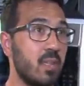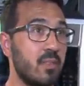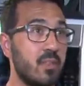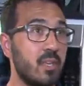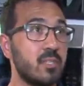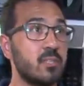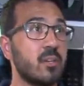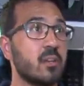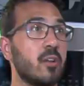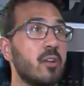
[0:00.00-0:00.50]

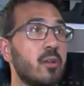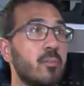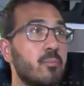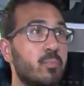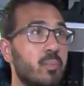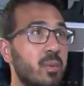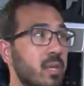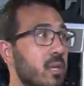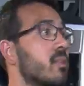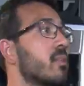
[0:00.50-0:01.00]
these are going to
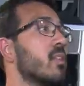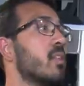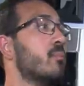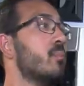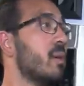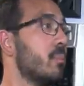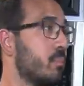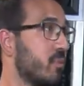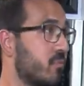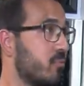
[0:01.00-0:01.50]
be a little
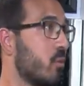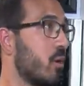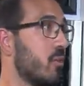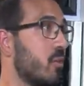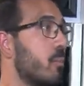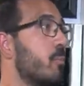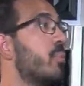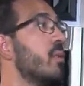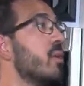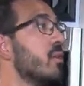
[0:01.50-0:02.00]
bit before
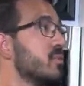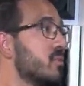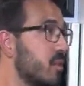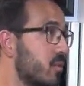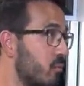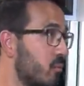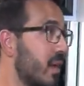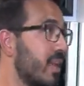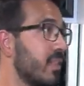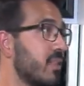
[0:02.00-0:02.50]
they're built
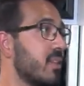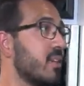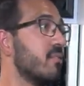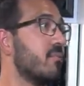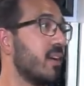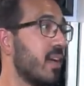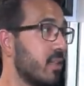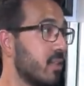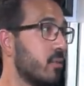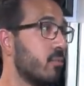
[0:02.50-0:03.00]
and readily
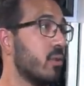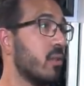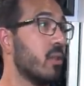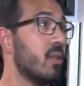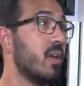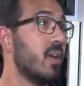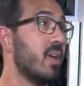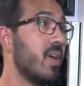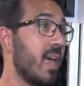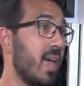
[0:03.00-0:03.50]
available.